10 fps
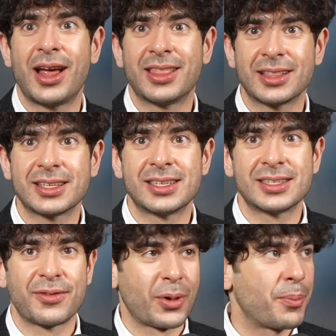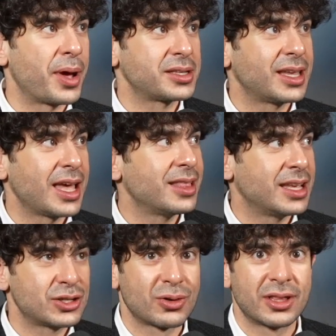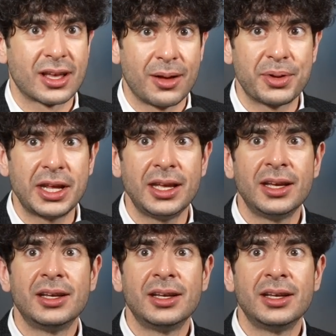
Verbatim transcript: I think this is a, our best gate in the history of the company.